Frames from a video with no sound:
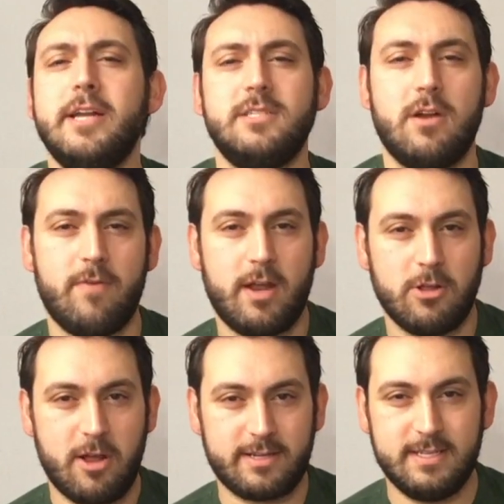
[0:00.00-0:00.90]
and
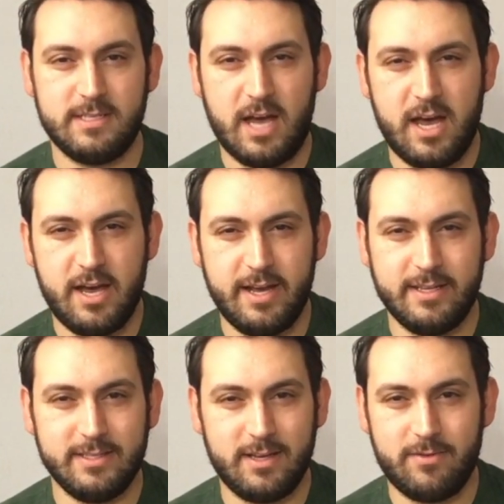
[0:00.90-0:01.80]
Corrado Lark
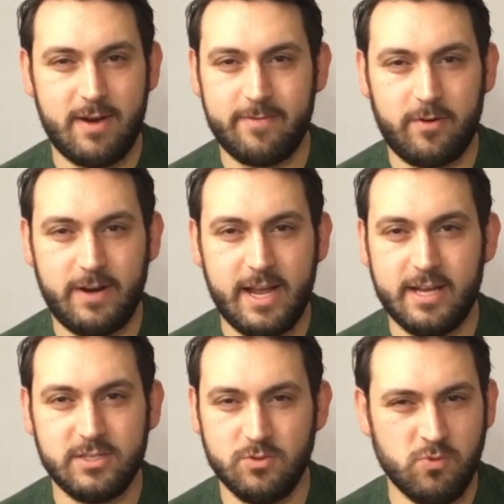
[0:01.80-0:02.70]
Designs on Ravelry
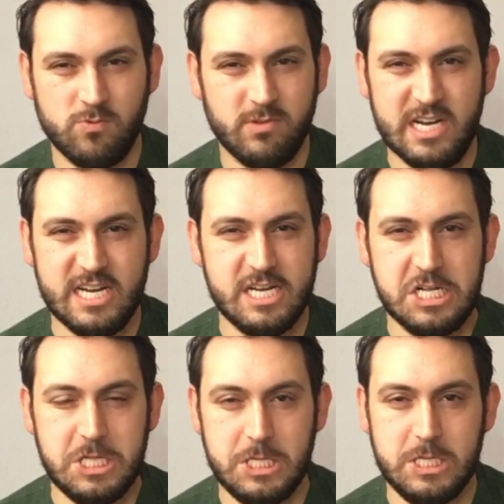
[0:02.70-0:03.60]
as
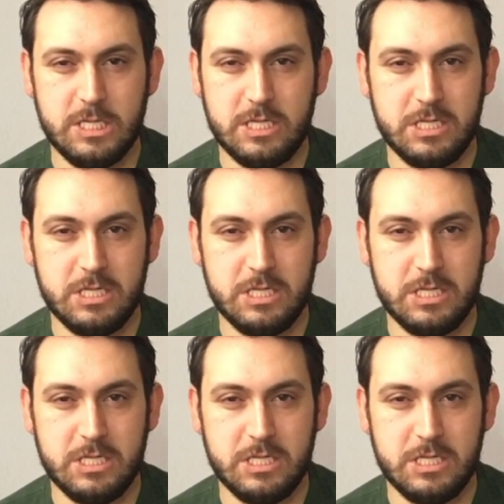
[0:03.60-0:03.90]
well.